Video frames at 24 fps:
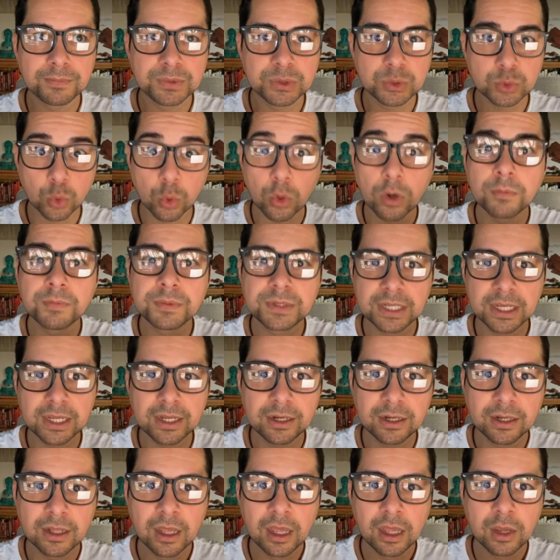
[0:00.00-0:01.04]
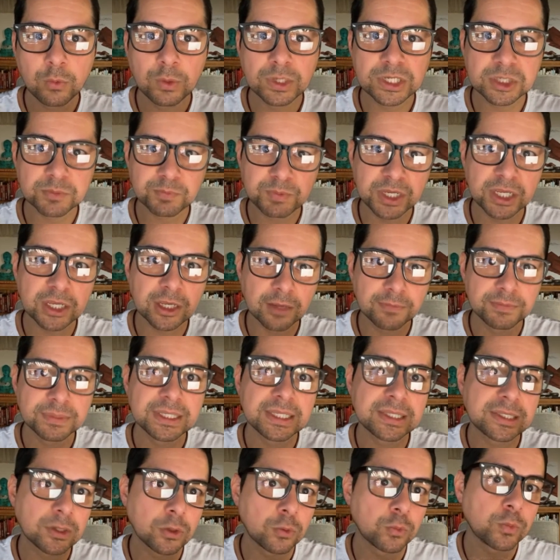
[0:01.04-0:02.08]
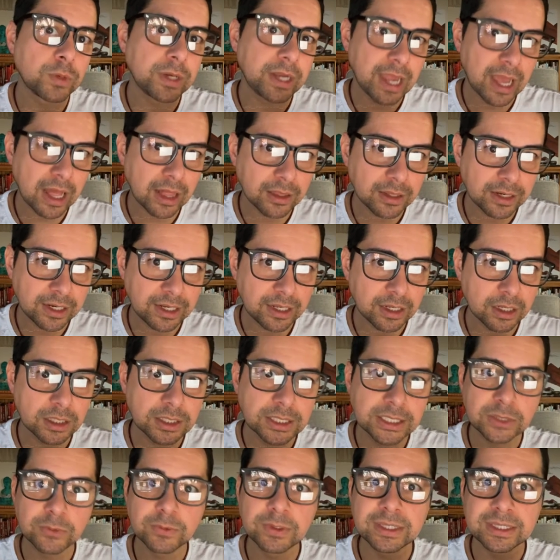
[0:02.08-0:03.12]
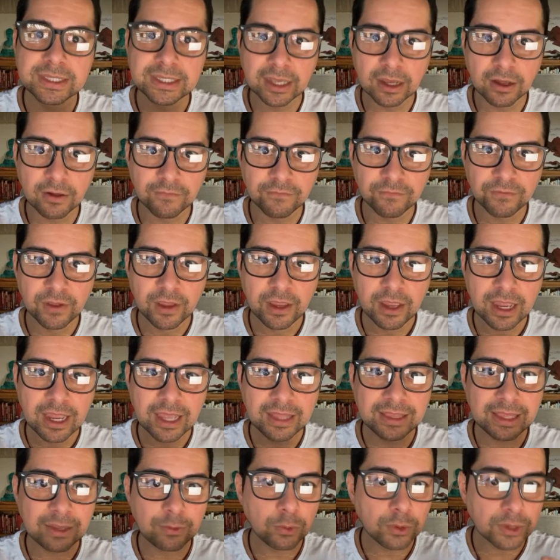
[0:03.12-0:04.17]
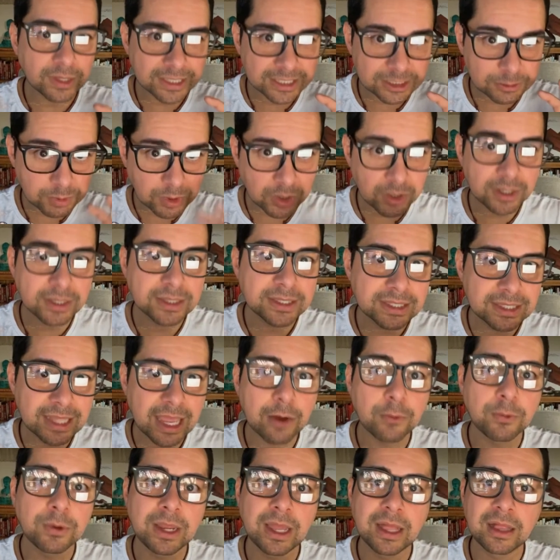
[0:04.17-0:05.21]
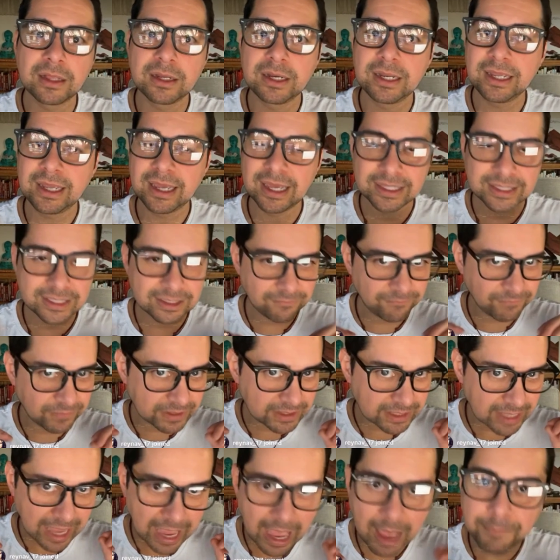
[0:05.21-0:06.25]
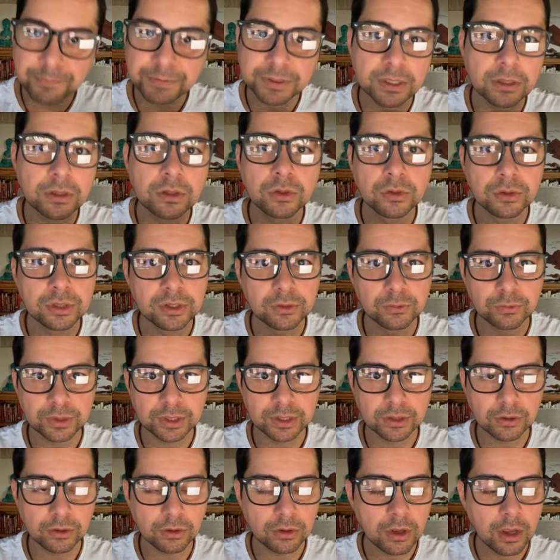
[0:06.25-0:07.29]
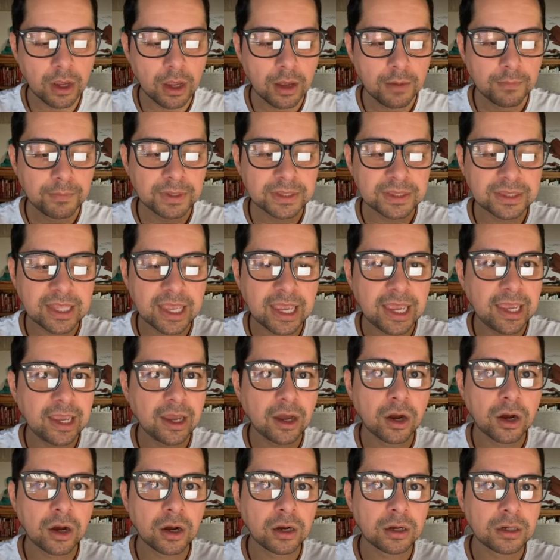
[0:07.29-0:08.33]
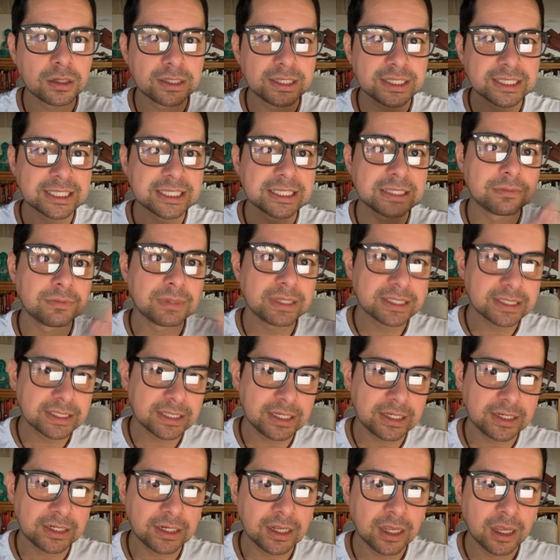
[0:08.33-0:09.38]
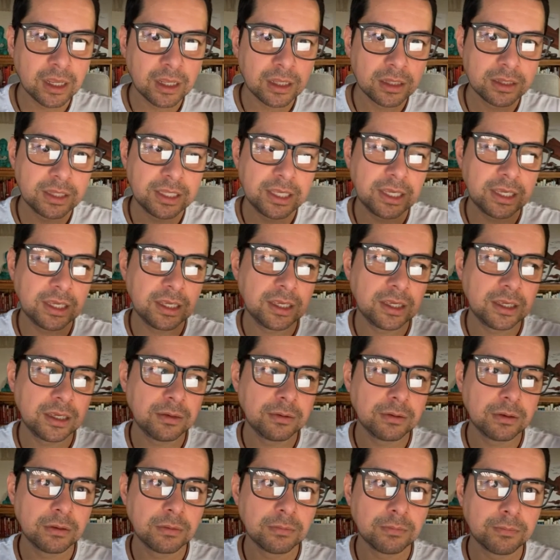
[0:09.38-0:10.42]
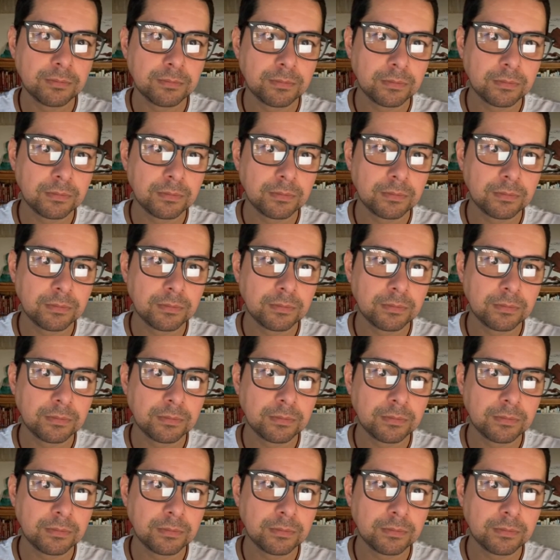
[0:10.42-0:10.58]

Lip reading: absorbed in, which becomes its own reality unto itself. And they will experience that reality as if it's absolutely real, but they are dismissing the